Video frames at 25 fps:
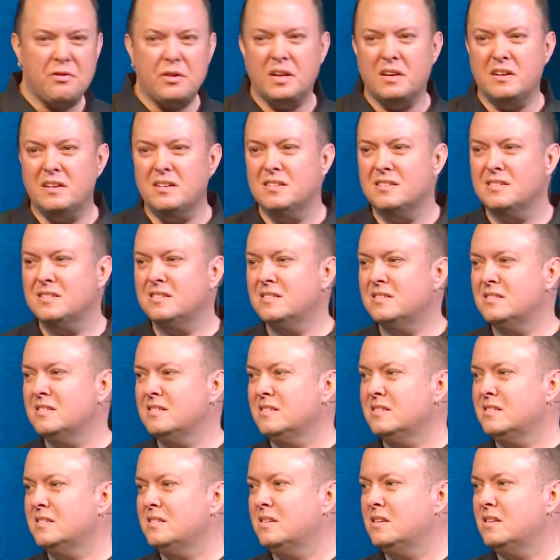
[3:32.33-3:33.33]
And
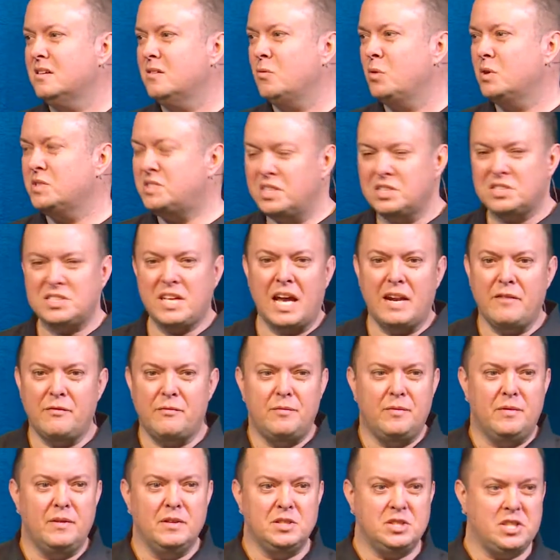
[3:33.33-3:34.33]
was this kind of
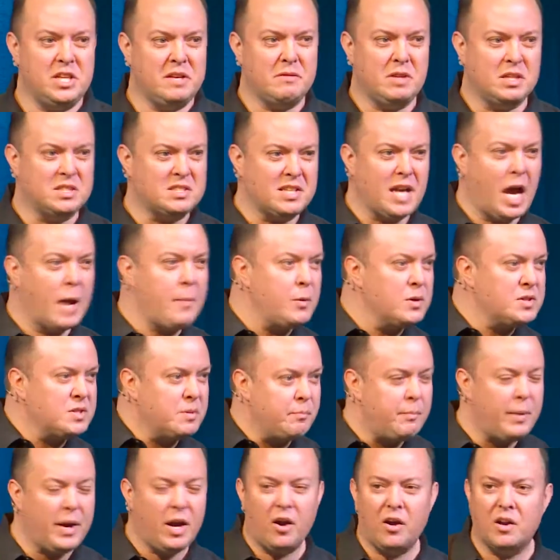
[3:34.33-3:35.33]
the disciples
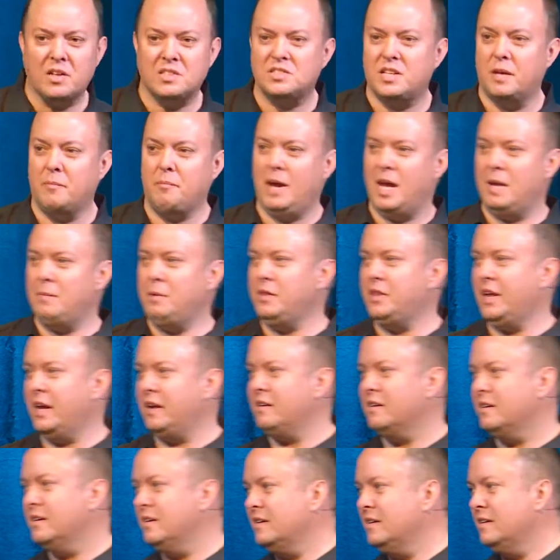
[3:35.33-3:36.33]
embarrassed that maybe they